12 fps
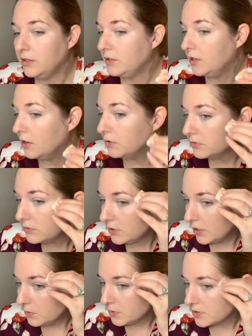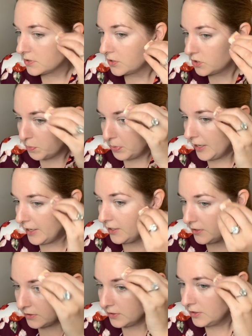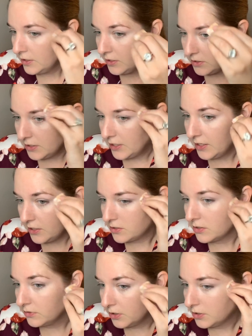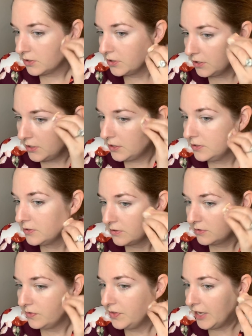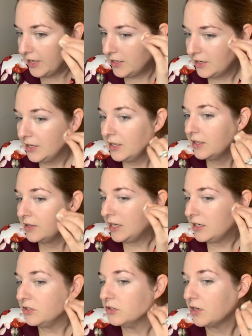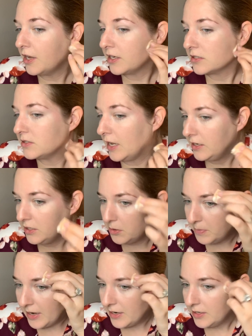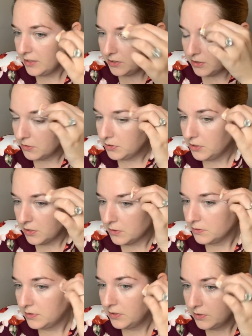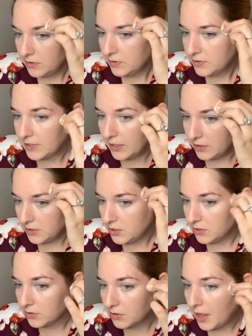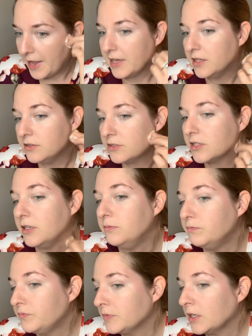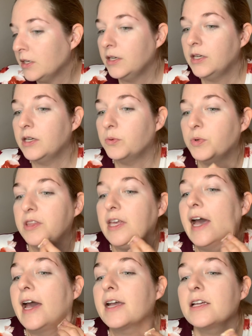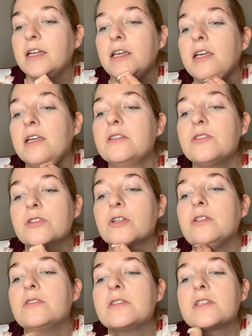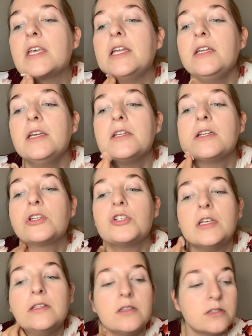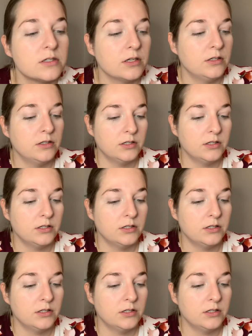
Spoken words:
you know, it was such a pain to get it to look good that then you're not excited about it, you know, and you don't sell it to your clients. And with acne and certain skin conditions,